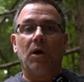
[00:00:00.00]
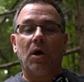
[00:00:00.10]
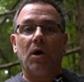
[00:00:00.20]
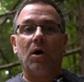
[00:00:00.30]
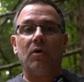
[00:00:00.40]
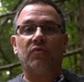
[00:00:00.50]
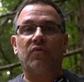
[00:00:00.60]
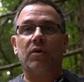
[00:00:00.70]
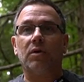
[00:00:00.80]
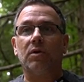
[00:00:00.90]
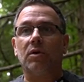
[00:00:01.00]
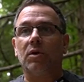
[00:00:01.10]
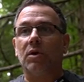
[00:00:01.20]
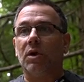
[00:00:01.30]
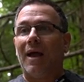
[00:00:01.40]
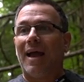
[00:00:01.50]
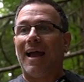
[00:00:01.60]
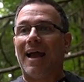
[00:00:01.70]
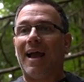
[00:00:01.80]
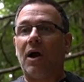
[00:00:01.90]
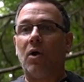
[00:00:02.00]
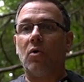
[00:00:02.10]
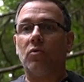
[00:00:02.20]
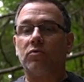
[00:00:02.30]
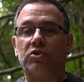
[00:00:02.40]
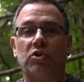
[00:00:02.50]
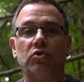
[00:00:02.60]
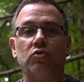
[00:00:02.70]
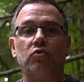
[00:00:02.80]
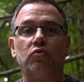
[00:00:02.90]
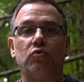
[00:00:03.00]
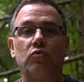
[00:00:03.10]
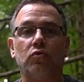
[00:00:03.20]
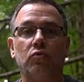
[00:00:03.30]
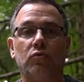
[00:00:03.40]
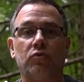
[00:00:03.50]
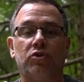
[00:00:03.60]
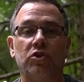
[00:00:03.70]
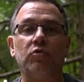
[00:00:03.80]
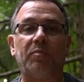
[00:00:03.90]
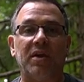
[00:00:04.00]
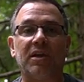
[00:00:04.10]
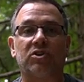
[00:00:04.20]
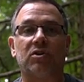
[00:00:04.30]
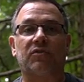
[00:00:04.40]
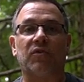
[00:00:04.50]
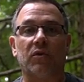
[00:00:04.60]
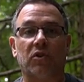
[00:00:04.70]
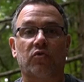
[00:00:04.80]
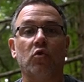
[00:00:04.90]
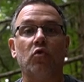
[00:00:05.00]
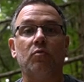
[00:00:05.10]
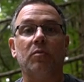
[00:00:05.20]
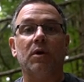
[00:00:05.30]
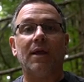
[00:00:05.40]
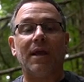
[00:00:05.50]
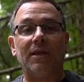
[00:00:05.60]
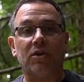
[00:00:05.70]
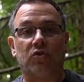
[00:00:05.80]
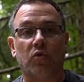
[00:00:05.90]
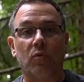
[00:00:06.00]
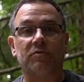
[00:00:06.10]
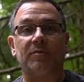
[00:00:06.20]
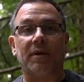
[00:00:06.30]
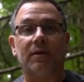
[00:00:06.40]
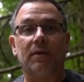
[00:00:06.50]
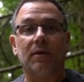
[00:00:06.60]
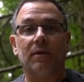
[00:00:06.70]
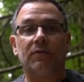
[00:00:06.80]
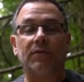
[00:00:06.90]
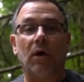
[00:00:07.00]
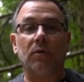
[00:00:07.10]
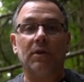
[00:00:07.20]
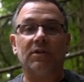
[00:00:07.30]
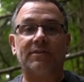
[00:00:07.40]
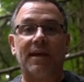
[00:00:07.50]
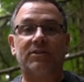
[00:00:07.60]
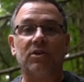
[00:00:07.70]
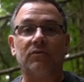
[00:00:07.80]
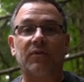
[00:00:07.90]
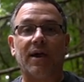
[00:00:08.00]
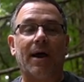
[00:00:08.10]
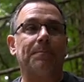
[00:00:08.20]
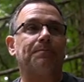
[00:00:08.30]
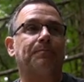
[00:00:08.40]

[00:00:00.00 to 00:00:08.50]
of how to do pictures for the groom and the groomsmen. So stay tuned for that.